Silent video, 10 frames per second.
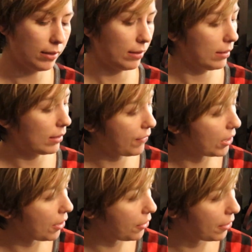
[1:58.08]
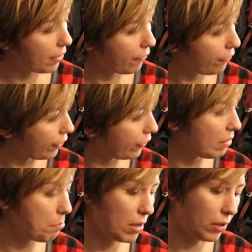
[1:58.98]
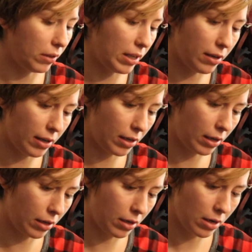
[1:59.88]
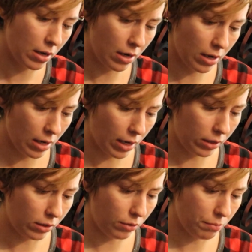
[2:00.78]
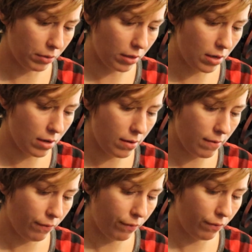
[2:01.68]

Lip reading: is a 750 milliliter, I do believe.